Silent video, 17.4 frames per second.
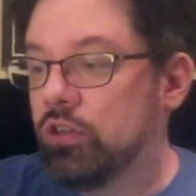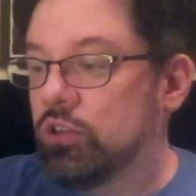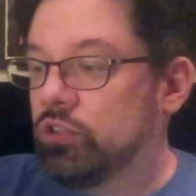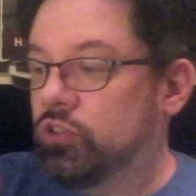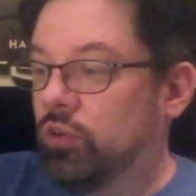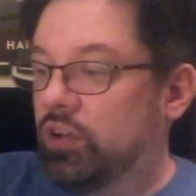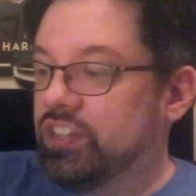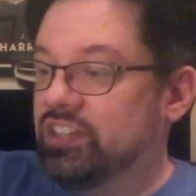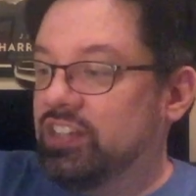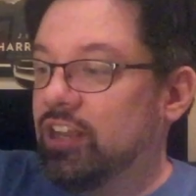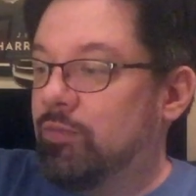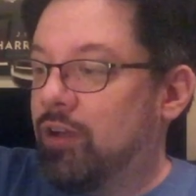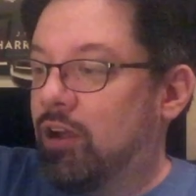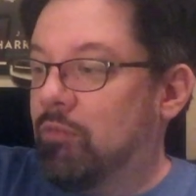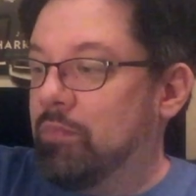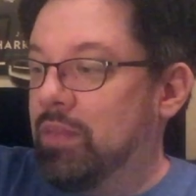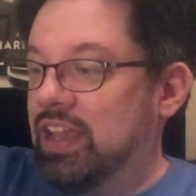So I set
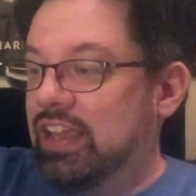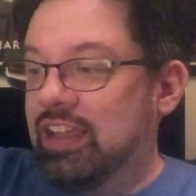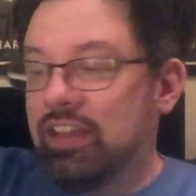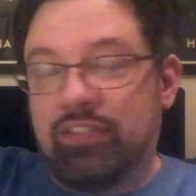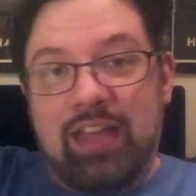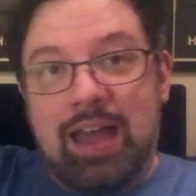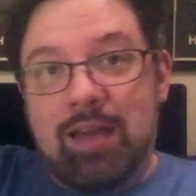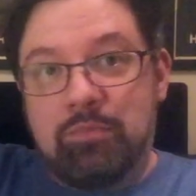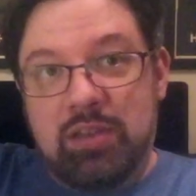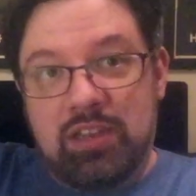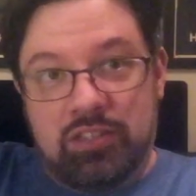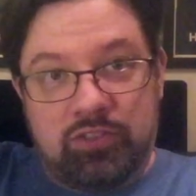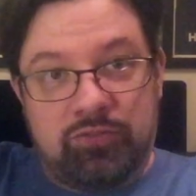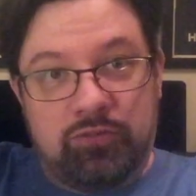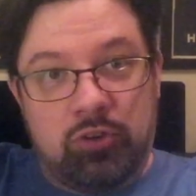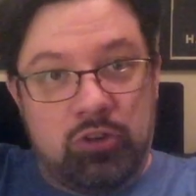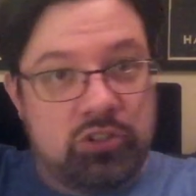about making that
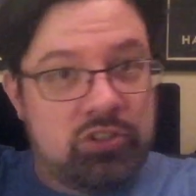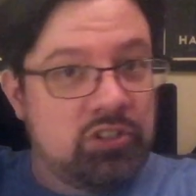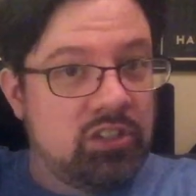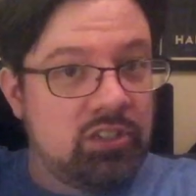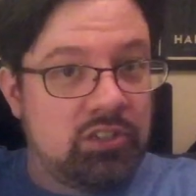piece first.